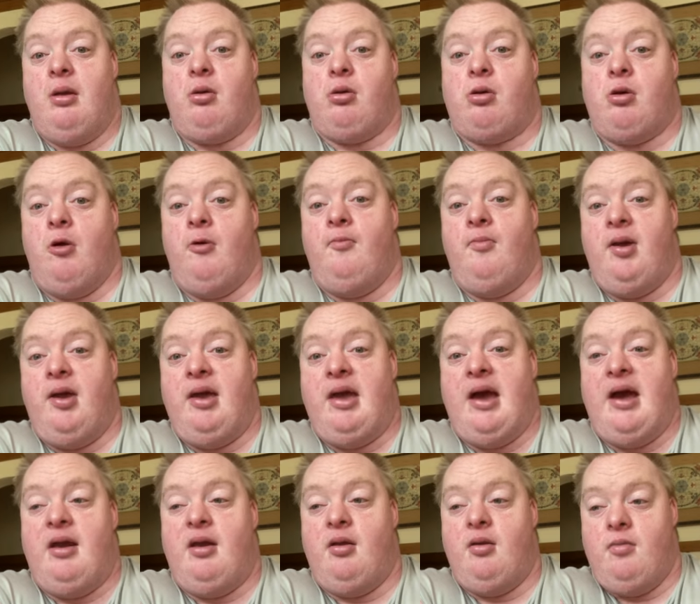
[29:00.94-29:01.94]
going to be
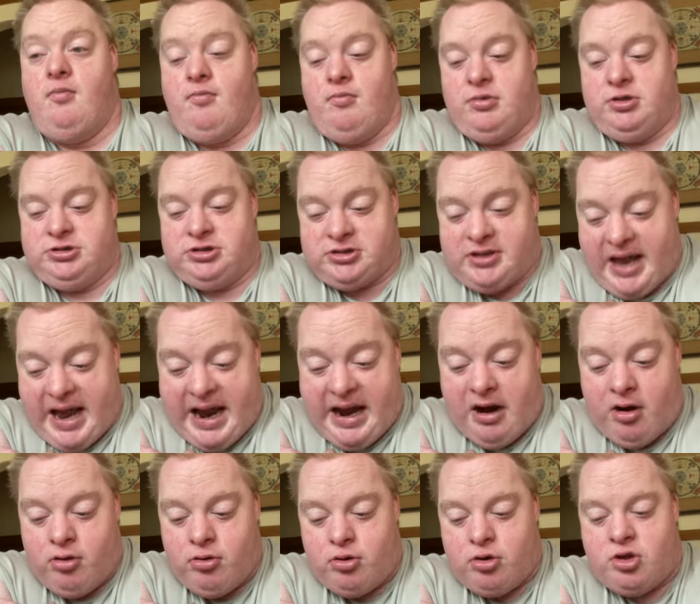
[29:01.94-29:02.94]
at
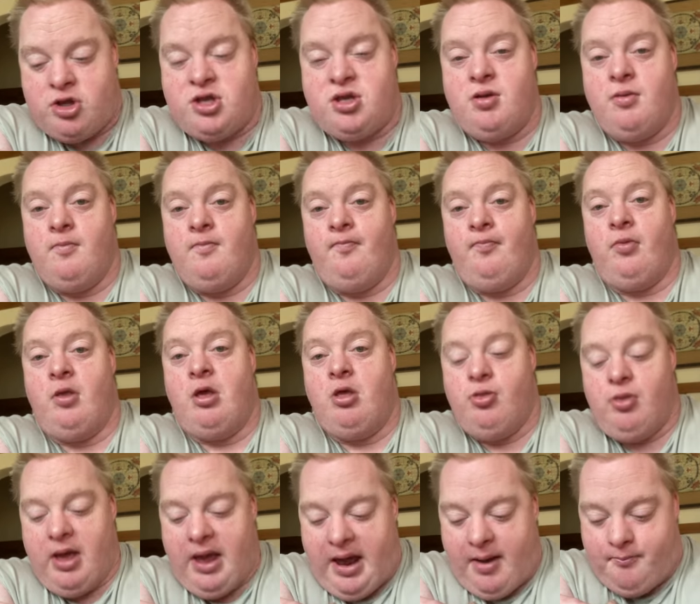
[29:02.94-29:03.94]
Scouts.
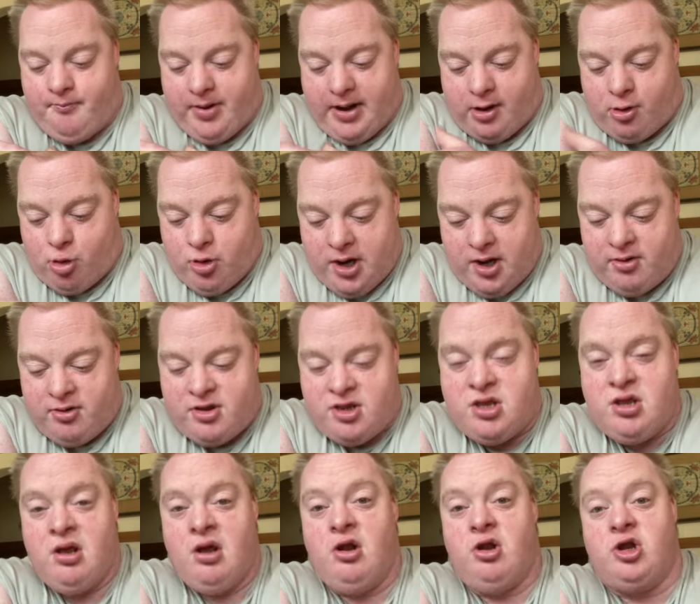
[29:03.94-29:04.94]
They have
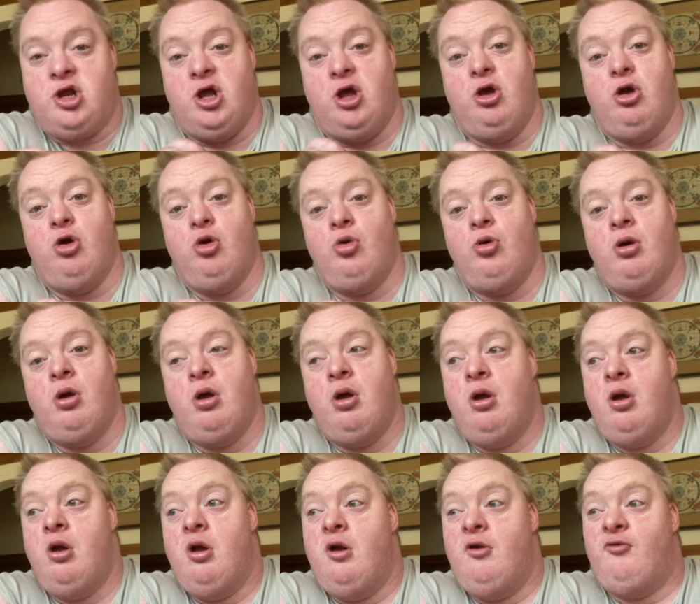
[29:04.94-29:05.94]
banquets too.
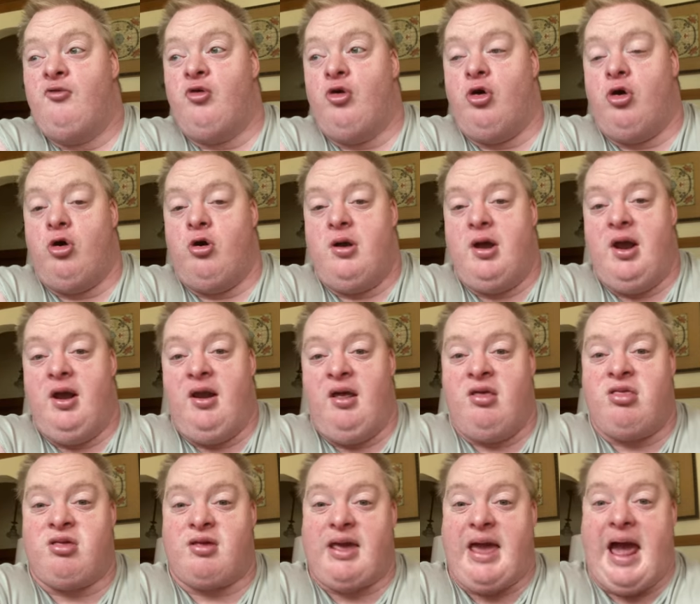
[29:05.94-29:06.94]
For any
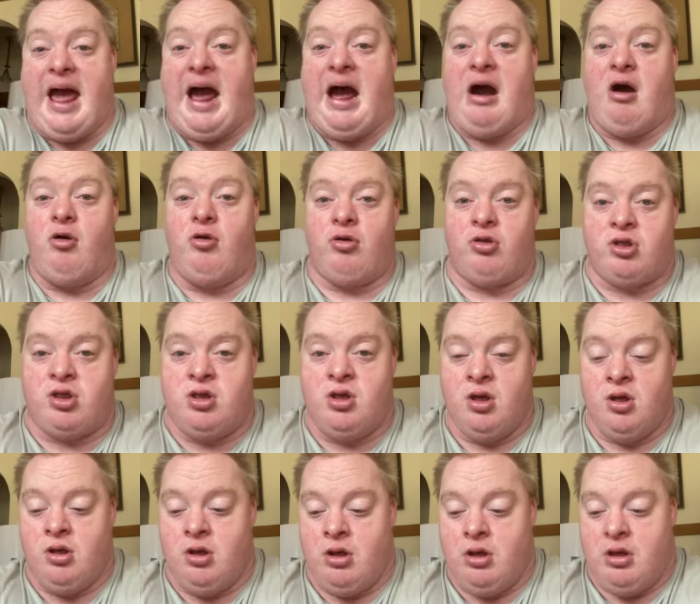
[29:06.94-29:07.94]
Scouts
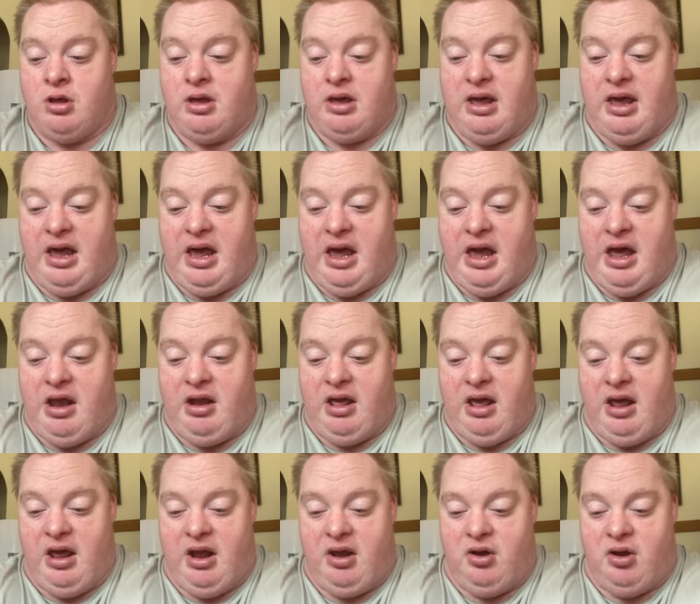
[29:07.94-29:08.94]

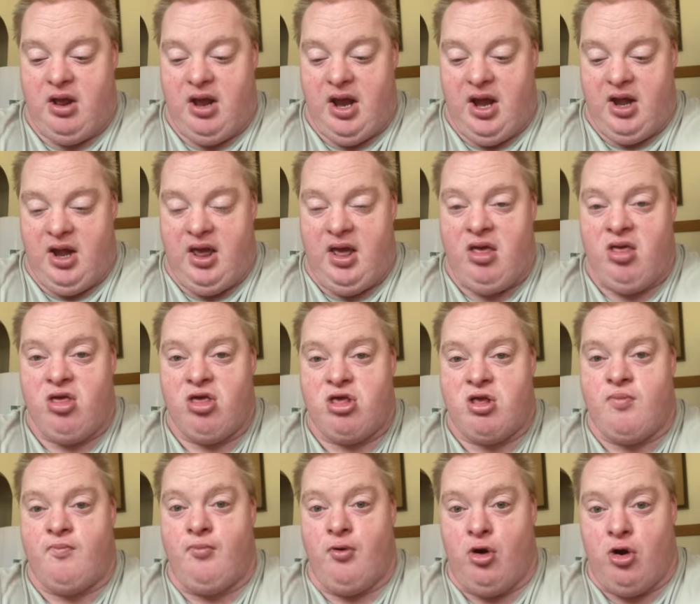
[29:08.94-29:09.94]
and any
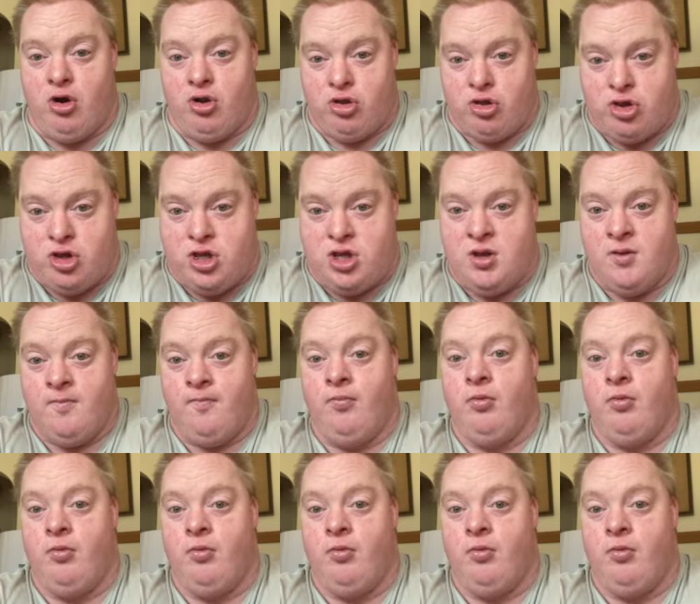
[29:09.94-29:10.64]
sports